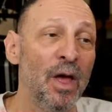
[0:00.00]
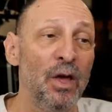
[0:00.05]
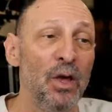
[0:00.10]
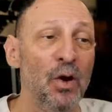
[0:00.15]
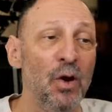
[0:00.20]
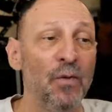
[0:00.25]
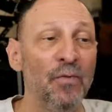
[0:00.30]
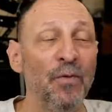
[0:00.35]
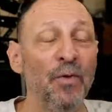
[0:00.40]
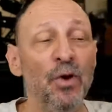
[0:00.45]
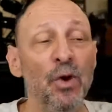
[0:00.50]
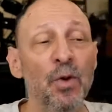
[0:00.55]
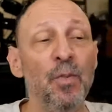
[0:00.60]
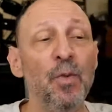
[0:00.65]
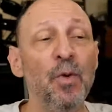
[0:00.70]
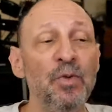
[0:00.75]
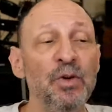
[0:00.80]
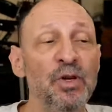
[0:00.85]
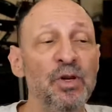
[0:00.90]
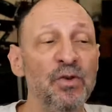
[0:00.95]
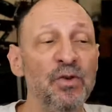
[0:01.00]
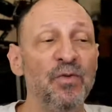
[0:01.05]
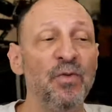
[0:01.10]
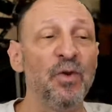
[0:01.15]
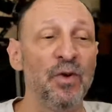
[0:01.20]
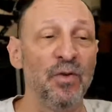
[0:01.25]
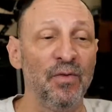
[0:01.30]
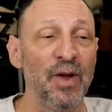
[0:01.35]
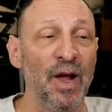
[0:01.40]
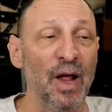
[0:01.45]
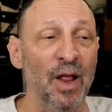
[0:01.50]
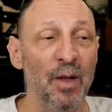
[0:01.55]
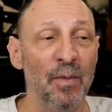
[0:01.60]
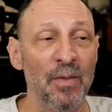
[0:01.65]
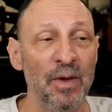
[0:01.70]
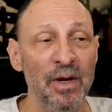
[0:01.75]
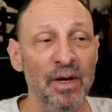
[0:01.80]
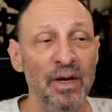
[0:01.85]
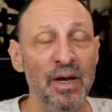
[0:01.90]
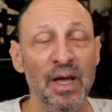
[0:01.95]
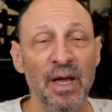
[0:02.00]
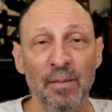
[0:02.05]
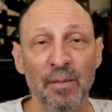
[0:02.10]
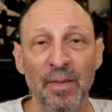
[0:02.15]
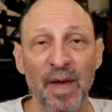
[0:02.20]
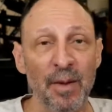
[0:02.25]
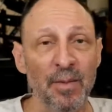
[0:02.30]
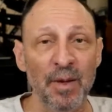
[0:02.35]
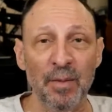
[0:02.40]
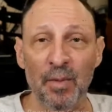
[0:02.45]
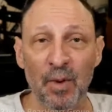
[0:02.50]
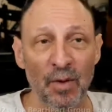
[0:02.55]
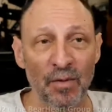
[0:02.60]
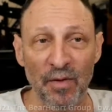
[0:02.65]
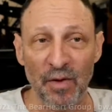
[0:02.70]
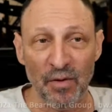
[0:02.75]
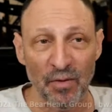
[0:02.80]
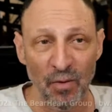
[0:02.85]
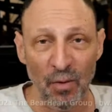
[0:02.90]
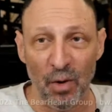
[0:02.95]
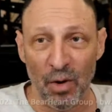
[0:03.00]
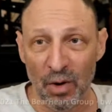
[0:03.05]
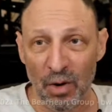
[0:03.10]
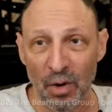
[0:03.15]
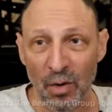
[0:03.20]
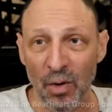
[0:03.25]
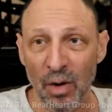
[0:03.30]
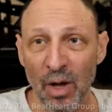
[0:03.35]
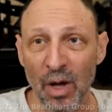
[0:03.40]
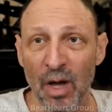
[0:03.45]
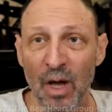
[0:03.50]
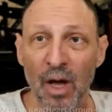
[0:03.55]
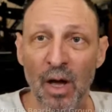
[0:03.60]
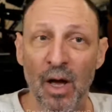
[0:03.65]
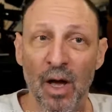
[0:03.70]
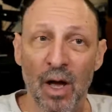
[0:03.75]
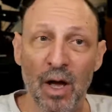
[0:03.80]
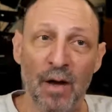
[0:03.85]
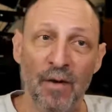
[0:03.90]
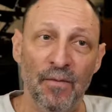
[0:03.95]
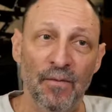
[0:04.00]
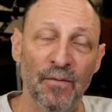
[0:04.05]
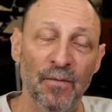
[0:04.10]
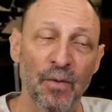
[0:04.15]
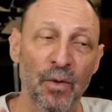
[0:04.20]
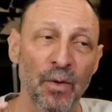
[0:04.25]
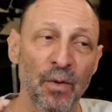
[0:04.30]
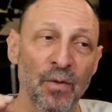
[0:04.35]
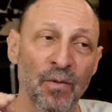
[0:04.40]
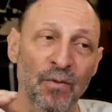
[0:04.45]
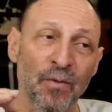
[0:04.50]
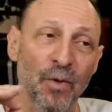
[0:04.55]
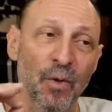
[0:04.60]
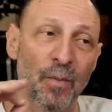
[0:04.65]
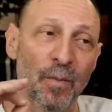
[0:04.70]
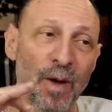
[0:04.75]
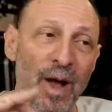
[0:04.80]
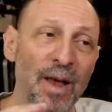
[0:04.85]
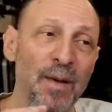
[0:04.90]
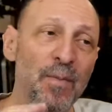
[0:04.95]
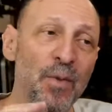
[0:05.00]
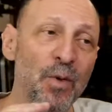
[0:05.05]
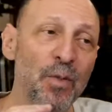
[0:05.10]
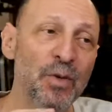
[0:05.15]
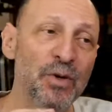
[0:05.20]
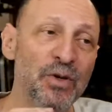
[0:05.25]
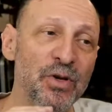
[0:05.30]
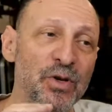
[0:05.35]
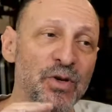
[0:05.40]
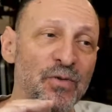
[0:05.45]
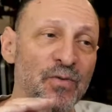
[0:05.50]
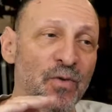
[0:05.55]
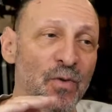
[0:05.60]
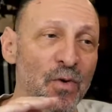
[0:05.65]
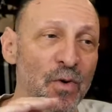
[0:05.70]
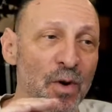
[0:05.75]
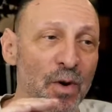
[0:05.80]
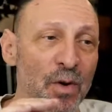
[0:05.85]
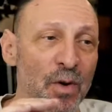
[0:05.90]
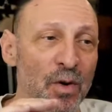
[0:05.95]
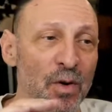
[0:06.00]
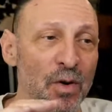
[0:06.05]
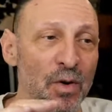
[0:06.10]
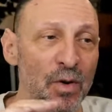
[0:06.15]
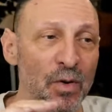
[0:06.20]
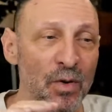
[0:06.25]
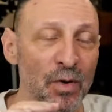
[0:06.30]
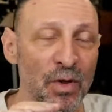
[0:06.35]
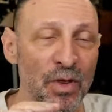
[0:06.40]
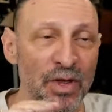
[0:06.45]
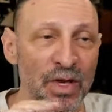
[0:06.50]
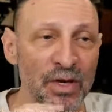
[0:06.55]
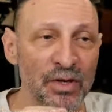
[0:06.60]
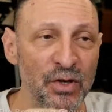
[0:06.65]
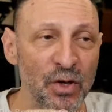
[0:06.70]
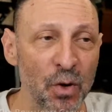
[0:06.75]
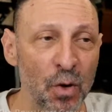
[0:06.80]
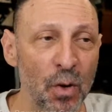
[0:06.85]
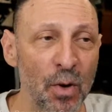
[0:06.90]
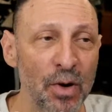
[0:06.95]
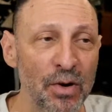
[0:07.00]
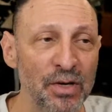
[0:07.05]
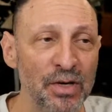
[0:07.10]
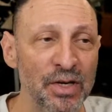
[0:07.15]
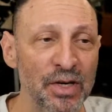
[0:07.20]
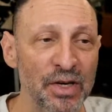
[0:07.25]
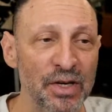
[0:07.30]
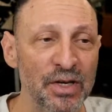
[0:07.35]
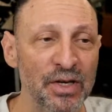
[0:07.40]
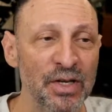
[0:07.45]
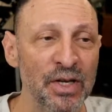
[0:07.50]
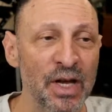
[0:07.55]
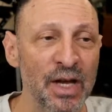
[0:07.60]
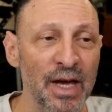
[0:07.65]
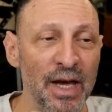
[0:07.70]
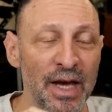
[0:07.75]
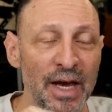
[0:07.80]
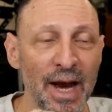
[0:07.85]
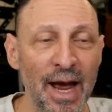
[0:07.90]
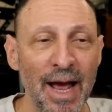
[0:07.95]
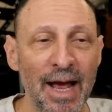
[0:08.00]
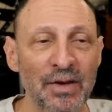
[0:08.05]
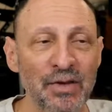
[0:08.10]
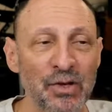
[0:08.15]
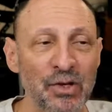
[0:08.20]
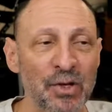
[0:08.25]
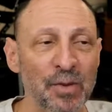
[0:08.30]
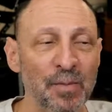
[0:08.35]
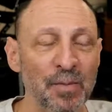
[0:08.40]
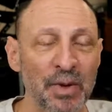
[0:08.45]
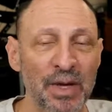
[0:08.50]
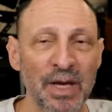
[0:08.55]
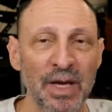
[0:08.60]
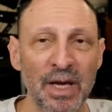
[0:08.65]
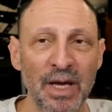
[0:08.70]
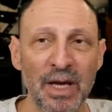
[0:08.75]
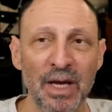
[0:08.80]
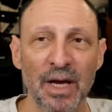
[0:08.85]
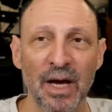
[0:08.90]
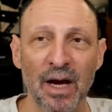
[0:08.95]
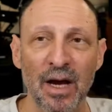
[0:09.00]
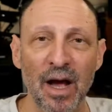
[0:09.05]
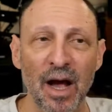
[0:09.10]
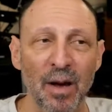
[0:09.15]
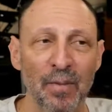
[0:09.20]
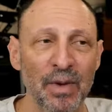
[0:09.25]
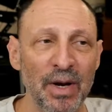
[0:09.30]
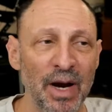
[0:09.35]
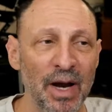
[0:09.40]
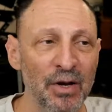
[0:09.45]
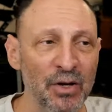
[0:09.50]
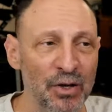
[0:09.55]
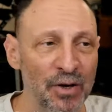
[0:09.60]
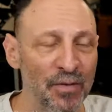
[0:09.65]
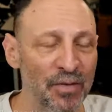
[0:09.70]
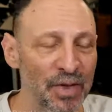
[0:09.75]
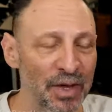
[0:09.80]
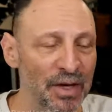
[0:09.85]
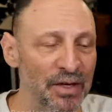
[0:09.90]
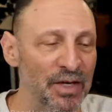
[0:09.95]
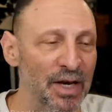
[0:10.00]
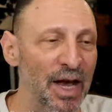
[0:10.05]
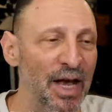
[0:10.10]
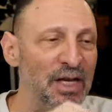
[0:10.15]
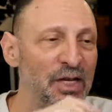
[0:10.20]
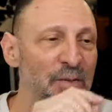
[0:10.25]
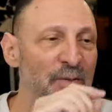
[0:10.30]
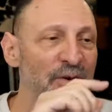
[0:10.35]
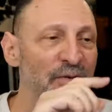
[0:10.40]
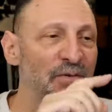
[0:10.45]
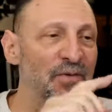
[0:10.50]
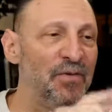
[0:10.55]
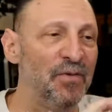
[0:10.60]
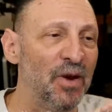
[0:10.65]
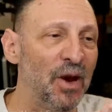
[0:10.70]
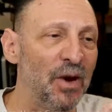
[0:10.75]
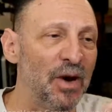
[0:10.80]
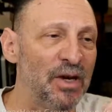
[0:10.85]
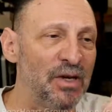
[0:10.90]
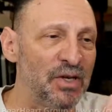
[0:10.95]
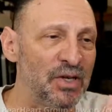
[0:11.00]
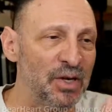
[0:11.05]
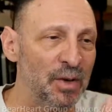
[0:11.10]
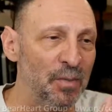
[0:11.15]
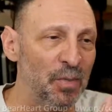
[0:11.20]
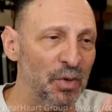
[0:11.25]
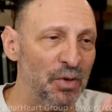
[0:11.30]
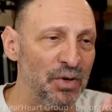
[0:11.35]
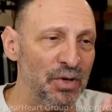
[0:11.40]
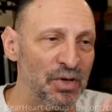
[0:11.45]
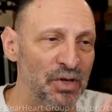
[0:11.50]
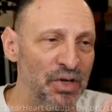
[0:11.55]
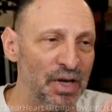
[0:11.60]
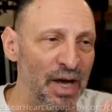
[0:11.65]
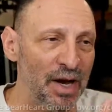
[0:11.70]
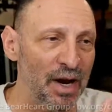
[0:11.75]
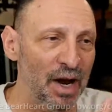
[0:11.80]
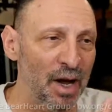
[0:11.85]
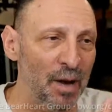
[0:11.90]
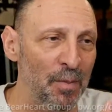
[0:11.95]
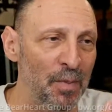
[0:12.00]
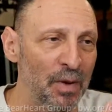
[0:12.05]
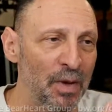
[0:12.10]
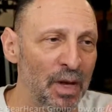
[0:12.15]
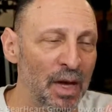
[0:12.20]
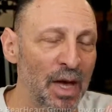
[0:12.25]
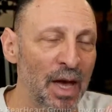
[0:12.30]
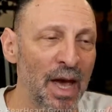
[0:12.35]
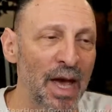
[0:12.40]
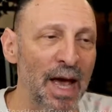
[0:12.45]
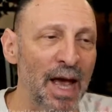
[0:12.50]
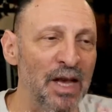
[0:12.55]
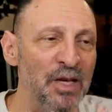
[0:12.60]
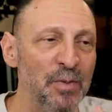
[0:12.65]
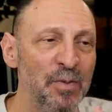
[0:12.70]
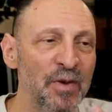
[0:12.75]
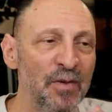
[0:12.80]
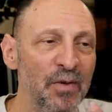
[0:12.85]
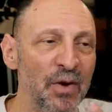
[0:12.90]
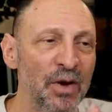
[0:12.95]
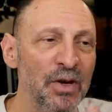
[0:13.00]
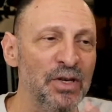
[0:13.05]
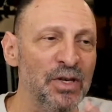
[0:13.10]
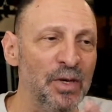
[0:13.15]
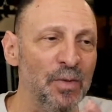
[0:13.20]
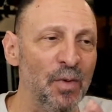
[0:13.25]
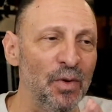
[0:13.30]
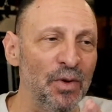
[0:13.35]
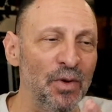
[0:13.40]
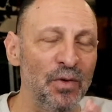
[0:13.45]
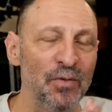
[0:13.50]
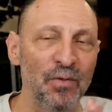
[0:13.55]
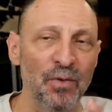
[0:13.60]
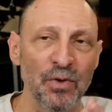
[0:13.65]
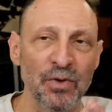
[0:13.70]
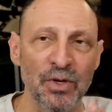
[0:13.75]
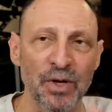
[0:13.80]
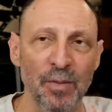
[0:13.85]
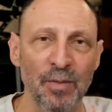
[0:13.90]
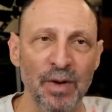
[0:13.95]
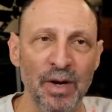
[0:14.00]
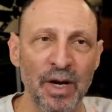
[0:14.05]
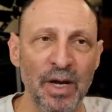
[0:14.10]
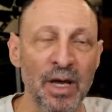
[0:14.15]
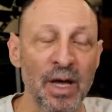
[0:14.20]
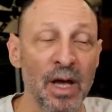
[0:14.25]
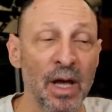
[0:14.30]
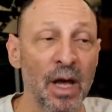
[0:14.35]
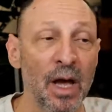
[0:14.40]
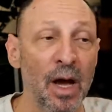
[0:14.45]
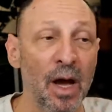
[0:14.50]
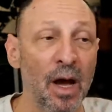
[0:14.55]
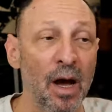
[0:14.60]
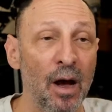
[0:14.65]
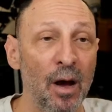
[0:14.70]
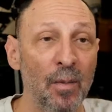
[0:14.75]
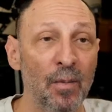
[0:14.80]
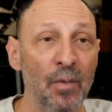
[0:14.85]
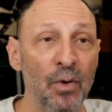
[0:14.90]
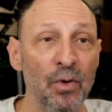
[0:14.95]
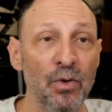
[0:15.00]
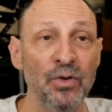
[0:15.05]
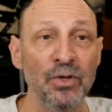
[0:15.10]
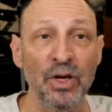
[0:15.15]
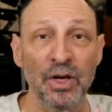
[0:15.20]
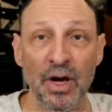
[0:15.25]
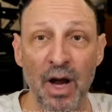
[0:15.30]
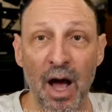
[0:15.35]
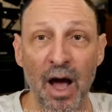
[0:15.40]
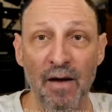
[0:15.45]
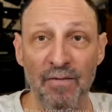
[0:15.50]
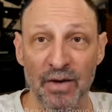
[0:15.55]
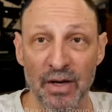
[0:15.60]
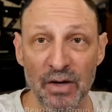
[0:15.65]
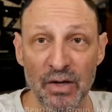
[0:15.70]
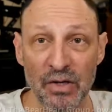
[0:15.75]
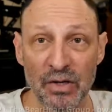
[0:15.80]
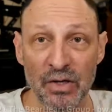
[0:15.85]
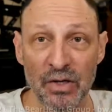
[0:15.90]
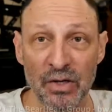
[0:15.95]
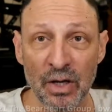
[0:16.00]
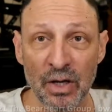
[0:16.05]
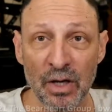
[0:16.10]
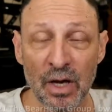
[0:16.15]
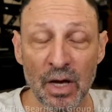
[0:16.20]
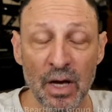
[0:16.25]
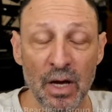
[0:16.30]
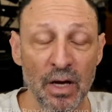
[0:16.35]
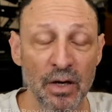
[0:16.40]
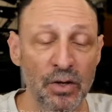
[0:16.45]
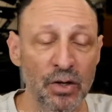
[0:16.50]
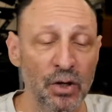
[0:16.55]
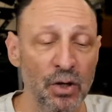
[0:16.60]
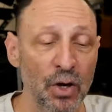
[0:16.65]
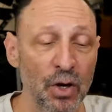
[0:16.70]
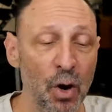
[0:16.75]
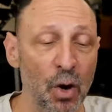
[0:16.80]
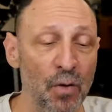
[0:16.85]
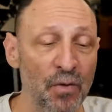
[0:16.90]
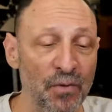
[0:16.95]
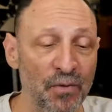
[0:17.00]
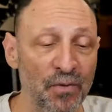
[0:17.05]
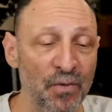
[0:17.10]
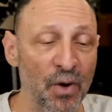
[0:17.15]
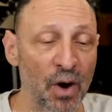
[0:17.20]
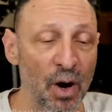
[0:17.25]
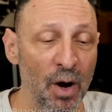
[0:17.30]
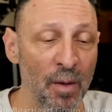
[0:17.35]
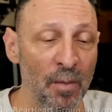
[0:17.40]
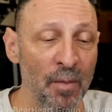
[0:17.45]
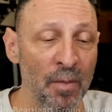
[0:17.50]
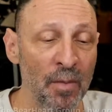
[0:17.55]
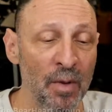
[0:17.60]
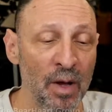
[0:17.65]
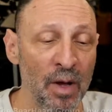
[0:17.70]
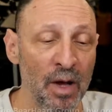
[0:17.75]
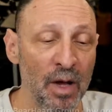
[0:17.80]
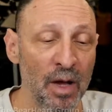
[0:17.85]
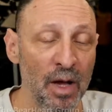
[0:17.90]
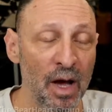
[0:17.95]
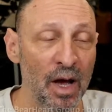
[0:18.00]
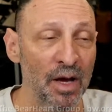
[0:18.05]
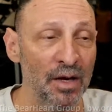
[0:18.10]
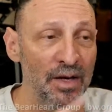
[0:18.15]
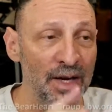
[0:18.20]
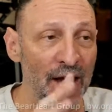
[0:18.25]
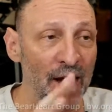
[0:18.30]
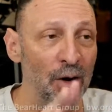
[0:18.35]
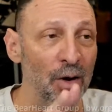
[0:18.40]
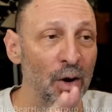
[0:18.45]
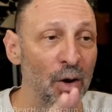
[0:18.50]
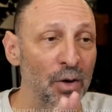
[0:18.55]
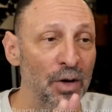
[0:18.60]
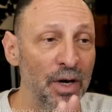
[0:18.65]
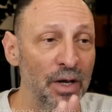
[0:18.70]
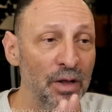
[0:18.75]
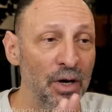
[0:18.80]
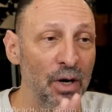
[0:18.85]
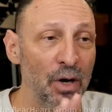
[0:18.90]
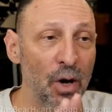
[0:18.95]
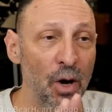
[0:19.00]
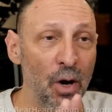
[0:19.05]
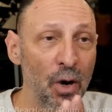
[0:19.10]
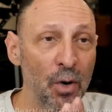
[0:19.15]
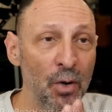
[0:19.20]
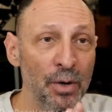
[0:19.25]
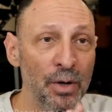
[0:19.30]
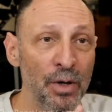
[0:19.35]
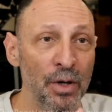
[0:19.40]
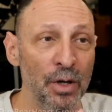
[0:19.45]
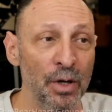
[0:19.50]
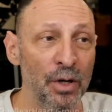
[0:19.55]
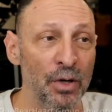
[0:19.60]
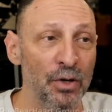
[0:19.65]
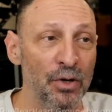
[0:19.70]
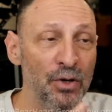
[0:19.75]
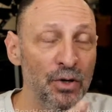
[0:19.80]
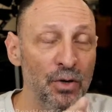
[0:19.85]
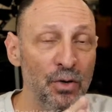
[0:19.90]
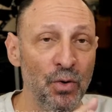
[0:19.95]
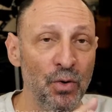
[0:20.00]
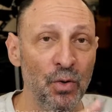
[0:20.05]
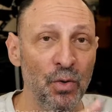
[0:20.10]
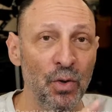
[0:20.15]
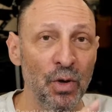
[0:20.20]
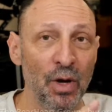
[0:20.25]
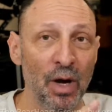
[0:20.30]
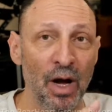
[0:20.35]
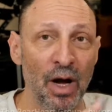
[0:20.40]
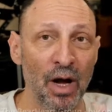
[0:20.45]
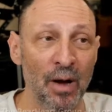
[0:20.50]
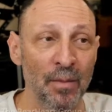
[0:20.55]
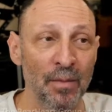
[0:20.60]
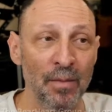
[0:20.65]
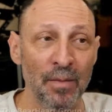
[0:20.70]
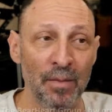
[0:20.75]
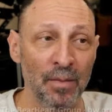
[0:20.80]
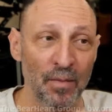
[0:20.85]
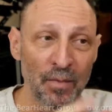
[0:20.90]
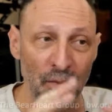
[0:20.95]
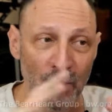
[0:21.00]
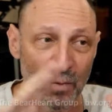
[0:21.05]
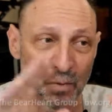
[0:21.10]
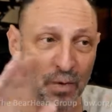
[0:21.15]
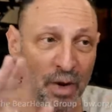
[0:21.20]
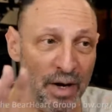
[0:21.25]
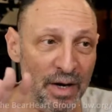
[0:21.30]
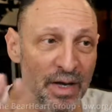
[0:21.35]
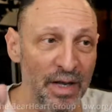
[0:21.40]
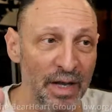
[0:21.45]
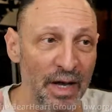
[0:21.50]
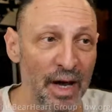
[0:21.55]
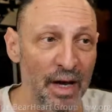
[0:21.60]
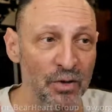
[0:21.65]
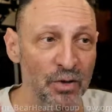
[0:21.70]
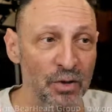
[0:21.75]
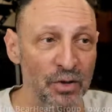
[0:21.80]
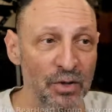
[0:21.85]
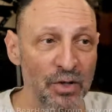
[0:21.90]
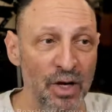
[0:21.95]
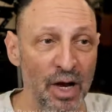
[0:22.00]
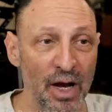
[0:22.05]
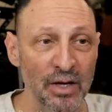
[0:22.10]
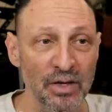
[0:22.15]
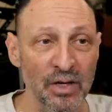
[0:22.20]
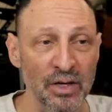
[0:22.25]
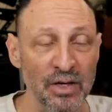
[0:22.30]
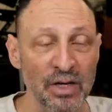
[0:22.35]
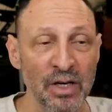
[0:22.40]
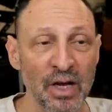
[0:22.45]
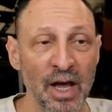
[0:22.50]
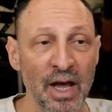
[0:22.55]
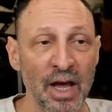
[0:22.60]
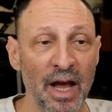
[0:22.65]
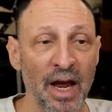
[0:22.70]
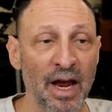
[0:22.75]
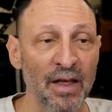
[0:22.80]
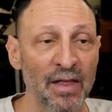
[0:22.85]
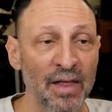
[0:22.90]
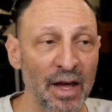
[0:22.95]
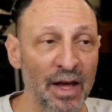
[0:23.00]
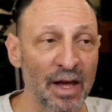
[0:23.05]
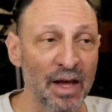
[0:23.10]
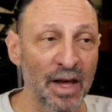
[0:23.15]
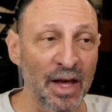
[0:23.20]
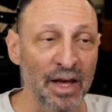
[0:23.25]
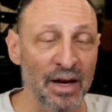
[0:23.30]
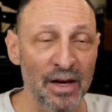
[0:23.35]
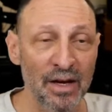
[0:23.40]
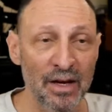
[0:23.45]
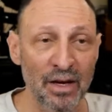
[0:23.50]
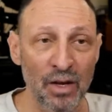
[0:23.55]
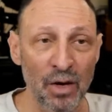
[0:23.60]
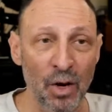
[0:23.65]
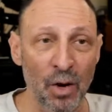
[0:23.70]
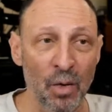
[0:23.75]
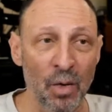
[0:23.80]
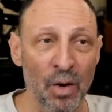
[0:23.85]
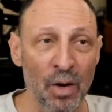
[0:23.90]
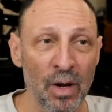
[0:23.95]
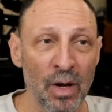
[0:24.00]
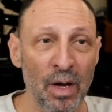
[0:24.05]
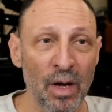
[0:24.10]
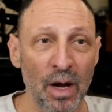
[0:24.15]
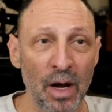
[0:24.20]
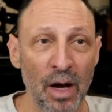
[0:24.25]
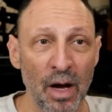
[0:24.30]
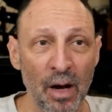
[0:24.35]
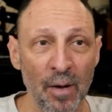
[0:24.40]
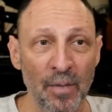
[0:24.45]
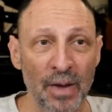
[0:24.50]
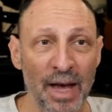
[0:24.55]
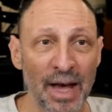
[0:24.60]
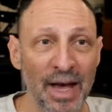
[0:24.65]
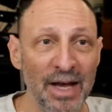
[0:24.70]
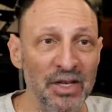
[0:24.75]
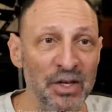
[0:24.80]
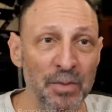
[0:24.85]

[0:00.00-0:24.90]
your purposes for development, it may be perfect for you. For my purposes for these courses, it has to be a combination of things. It has to be very simple to set up. It has to be very simple for somebody who's a novice to go from downloading the code to running the exercises. And it has to be a